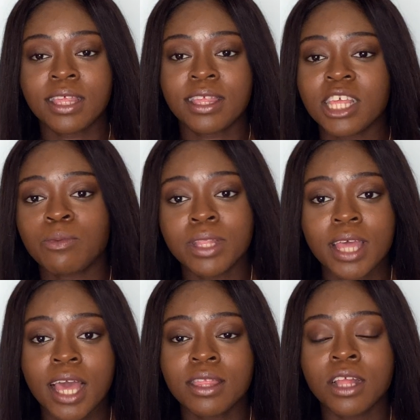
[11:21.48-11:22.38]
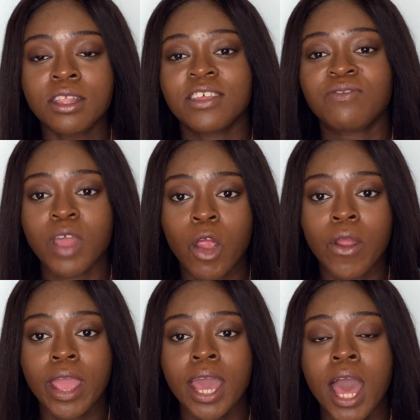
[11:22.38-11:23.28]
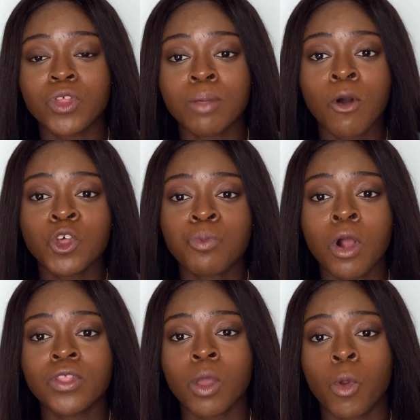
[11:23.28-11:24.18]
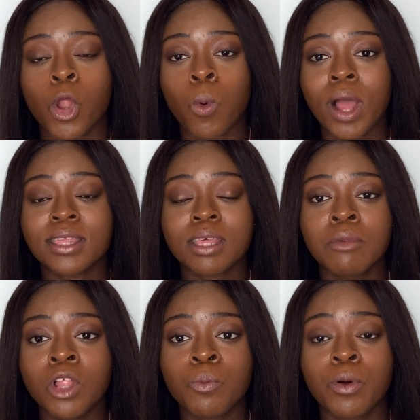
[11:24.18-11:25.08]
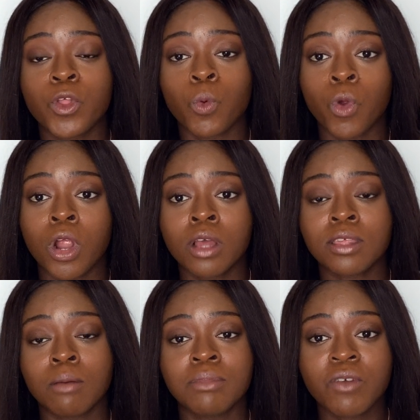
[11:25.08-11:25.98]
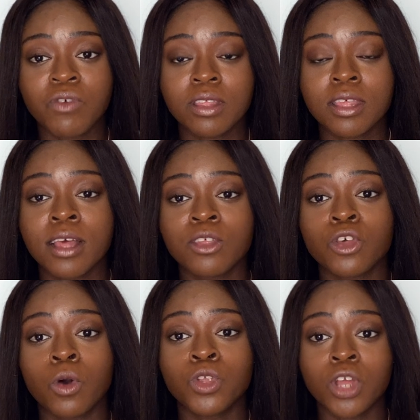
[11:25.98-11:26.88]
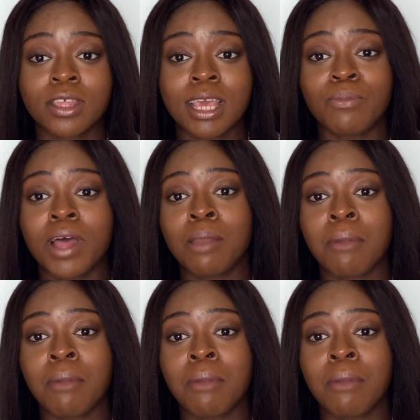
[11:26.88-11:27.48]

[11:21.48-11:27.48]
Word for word: assessment days, it does vary. For the most part, they were quite similar, but there were some differences, so just keep that in